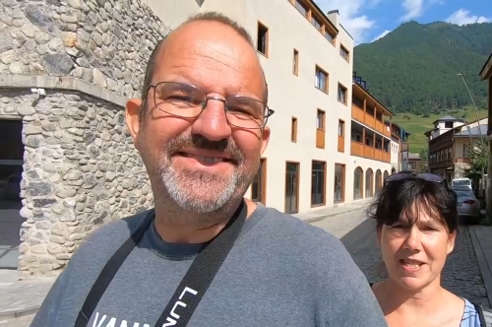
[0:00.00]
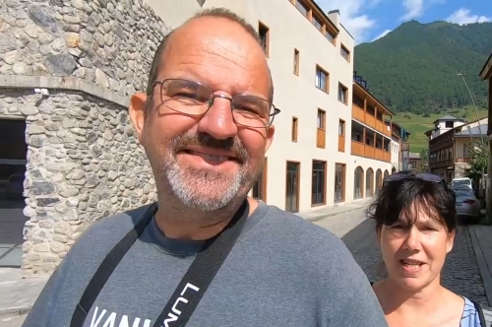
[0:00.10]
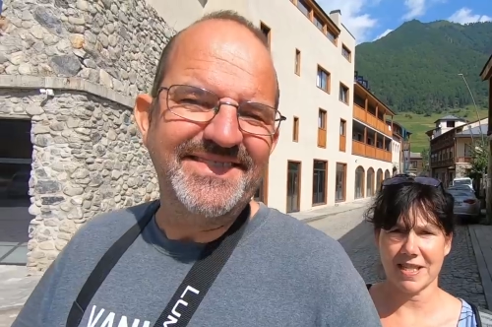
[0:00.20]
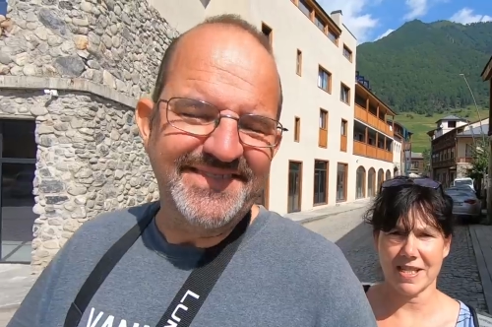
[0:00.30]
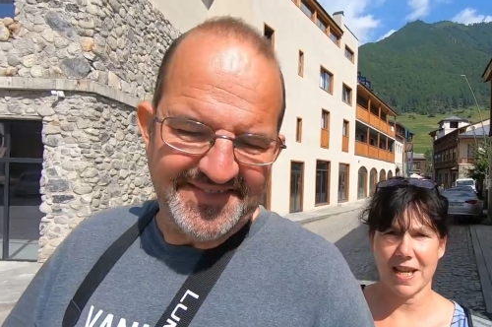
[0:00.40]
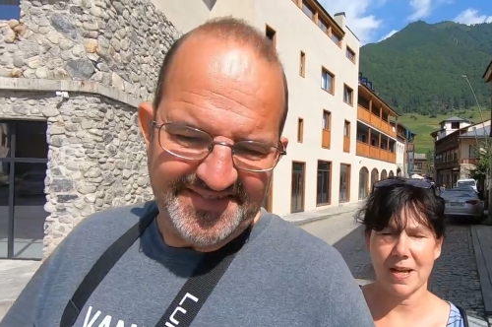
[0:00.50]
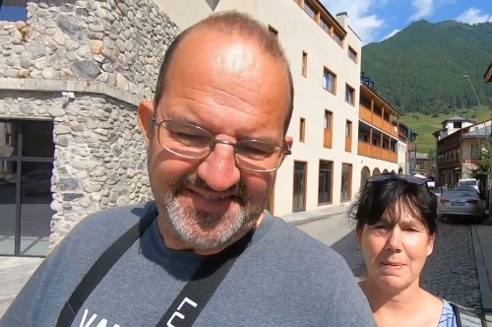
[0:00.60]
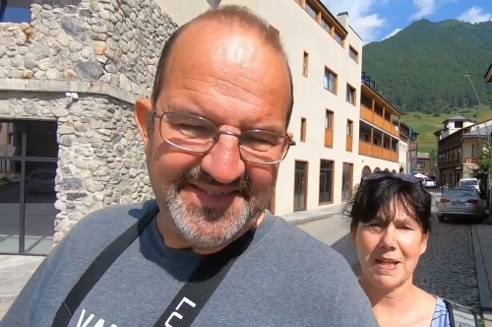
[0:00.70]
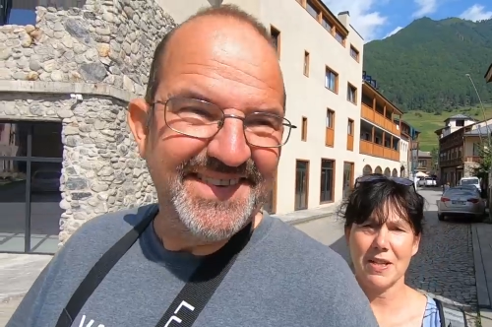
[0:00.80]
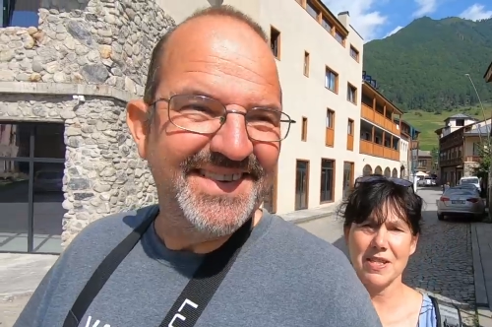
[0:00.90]
Speaker 1: to see us here
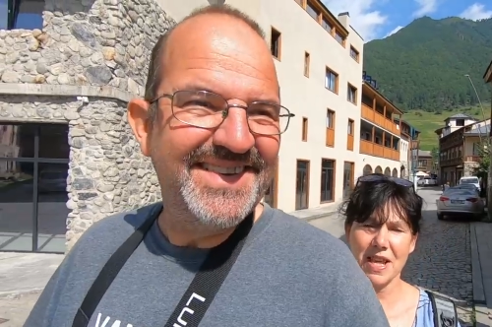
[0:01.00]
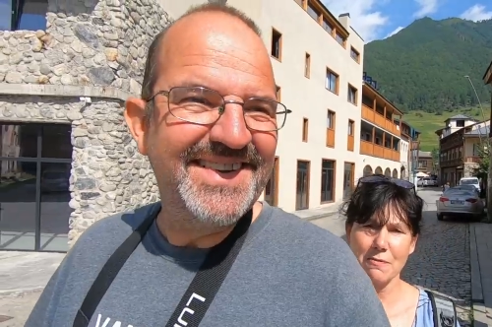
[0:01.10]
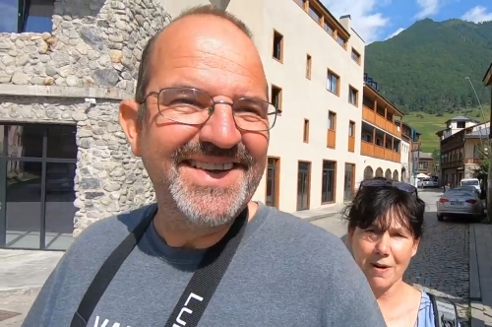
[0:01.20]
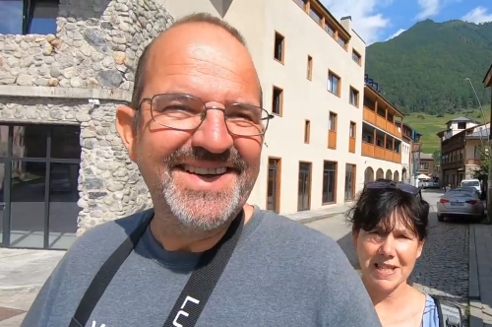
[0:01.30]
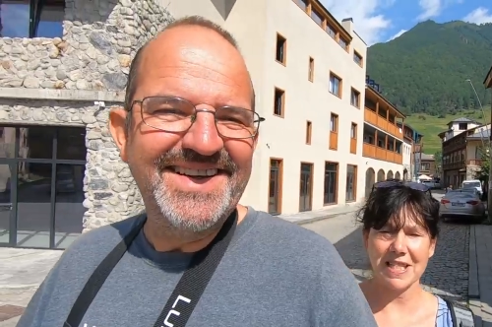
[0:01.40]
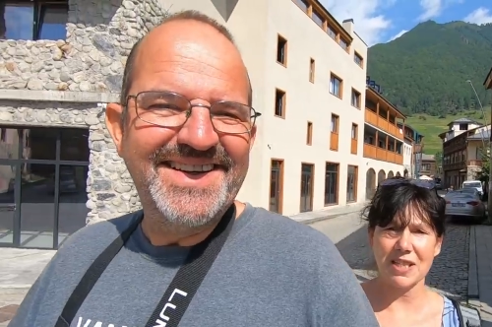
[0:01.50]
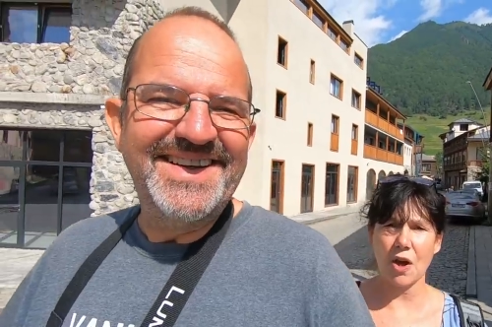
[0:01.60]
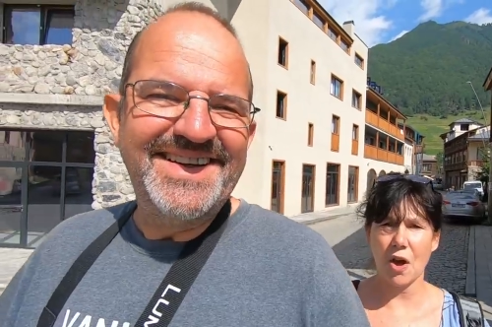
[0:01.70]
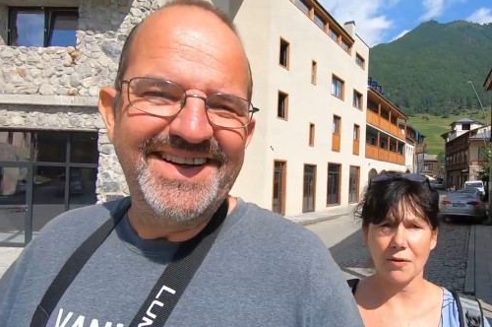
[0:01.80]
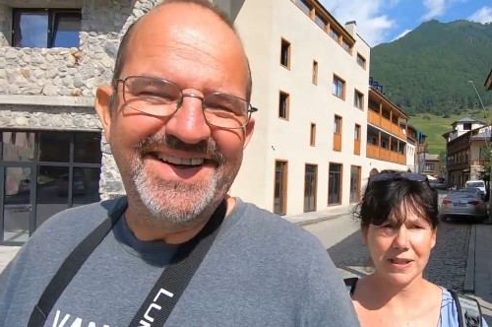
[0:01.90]
because they rented a
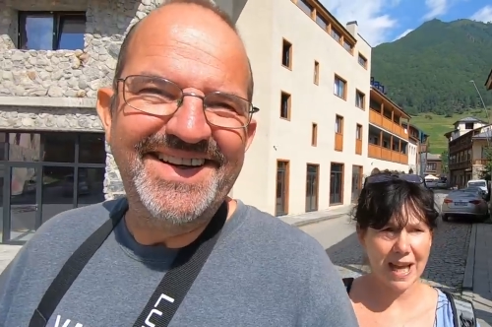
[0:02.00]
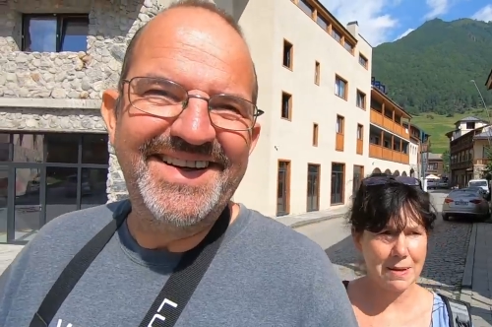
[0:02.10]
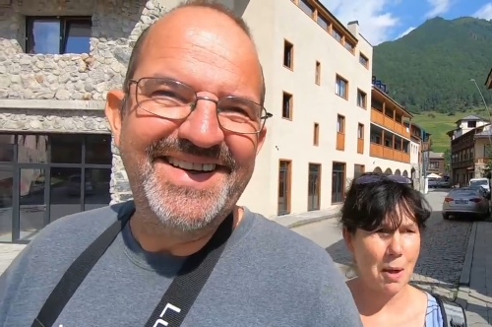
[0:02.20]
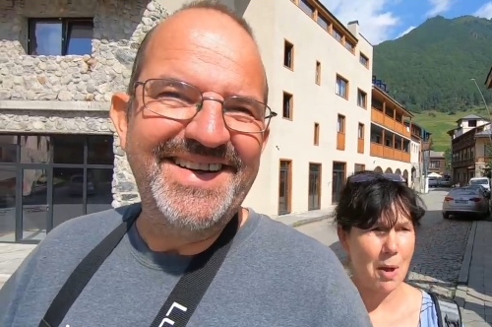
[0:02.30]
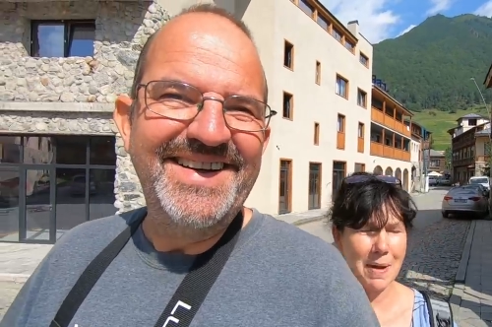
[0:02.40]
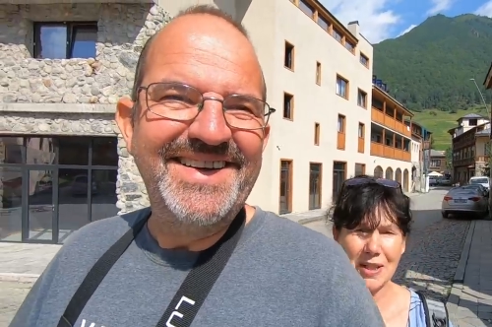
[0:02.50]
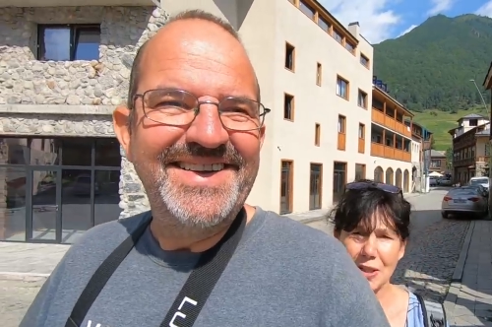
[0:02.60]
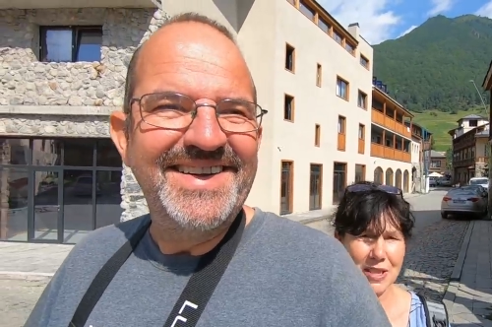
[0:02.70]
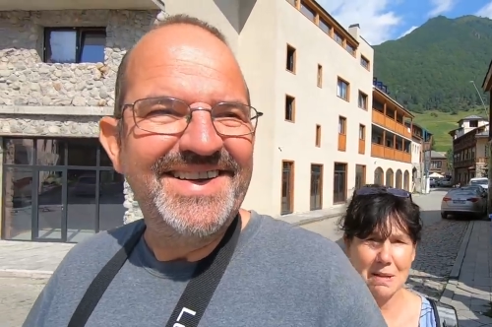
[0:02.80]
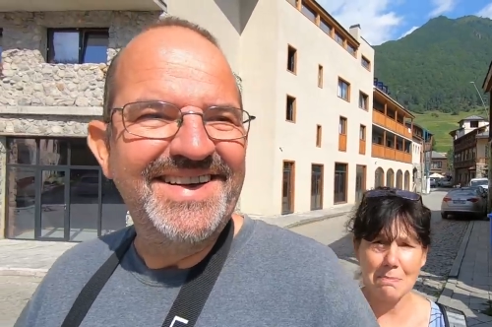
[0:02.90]
car and came up and
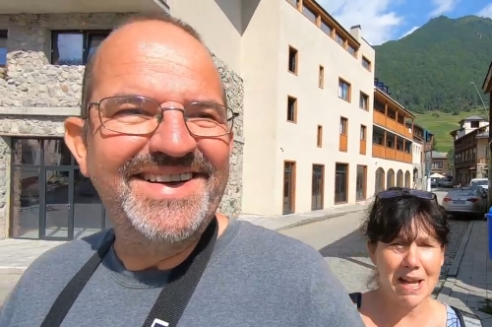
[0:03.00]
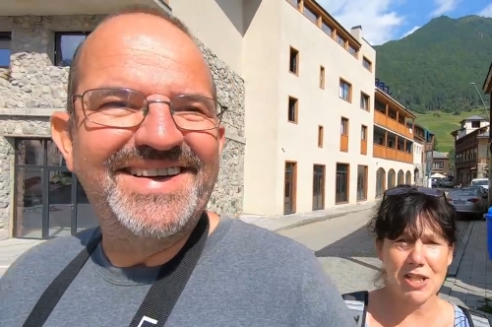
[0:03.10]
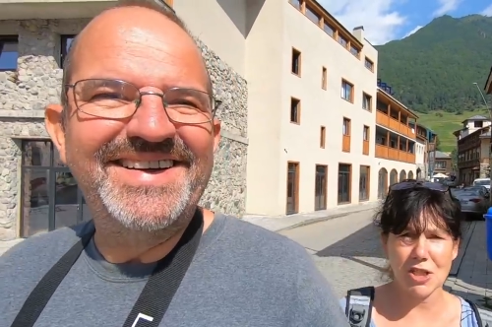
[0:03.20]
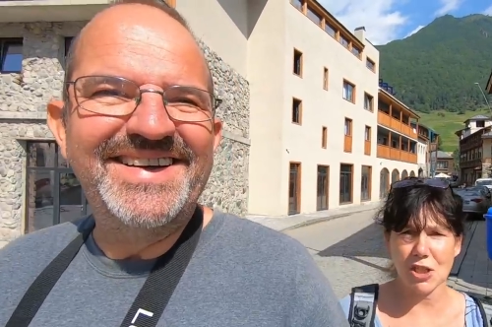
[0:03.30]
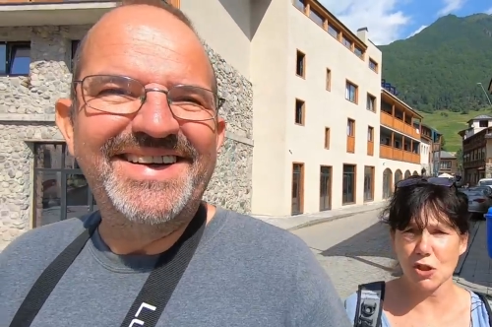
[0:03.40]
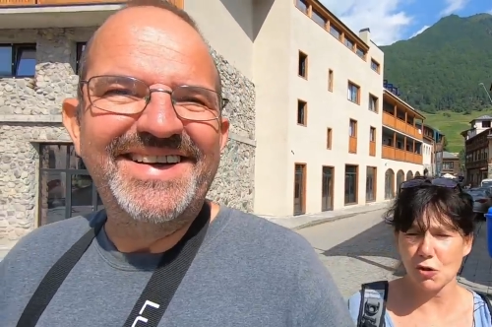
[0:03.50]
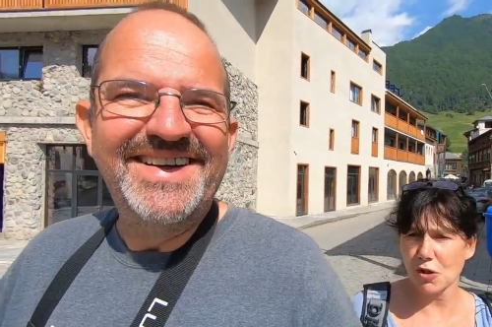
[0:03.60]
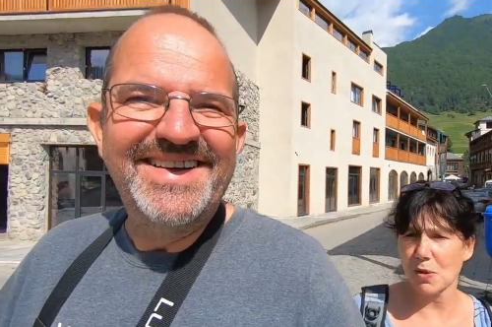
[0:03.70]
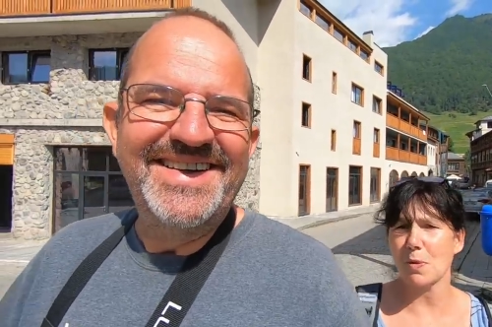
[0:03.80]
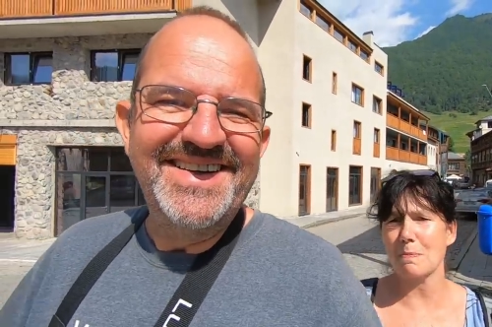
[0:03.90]
couldn't imagine that
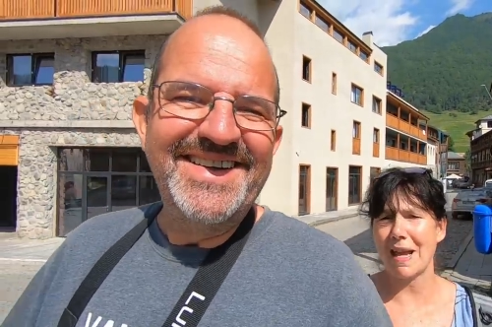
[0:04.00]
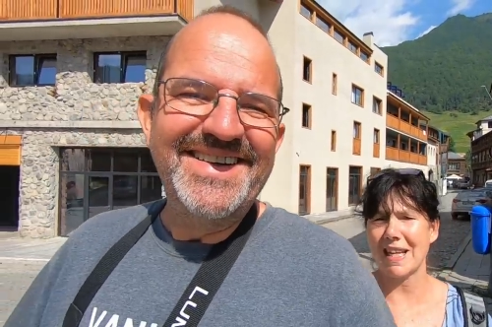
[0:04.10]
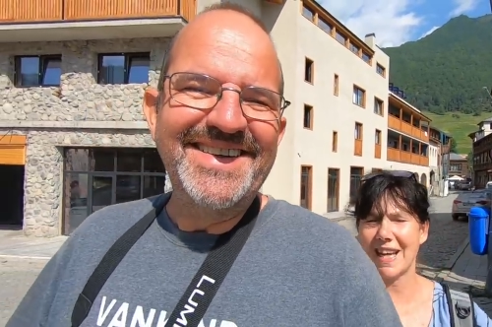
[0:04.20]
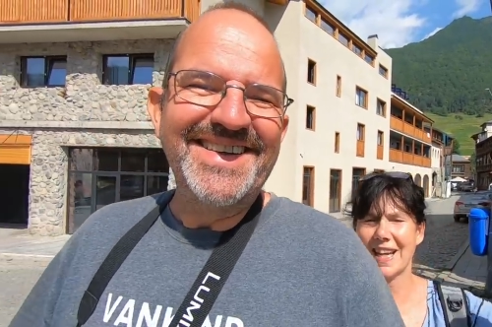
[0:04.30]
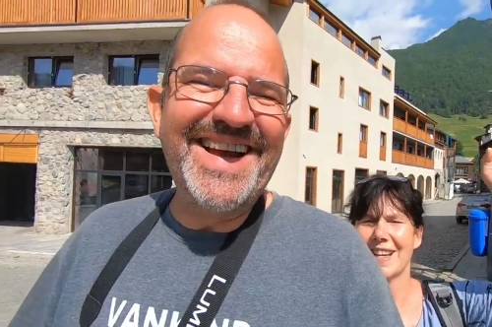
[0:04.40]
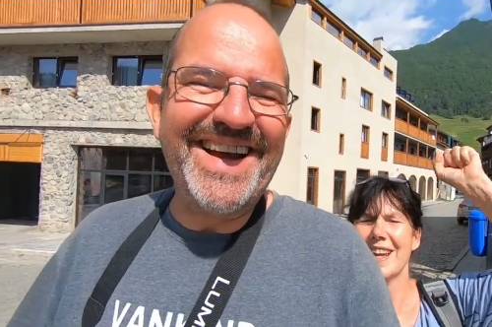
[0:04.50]
Trudy would make it.